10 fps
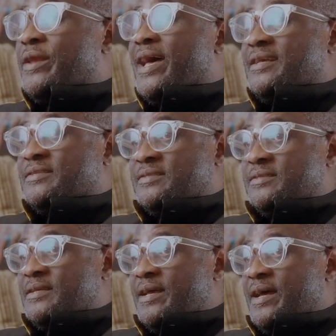has
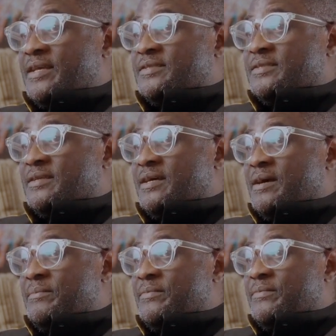
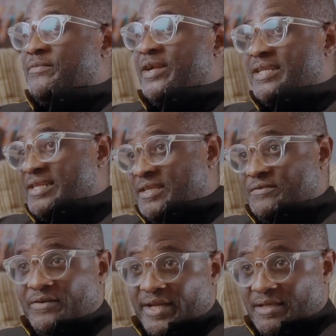readily
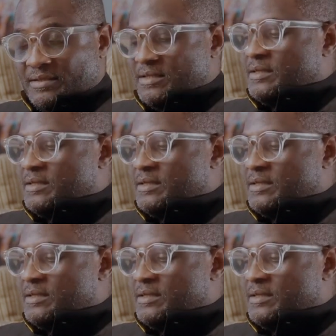defined.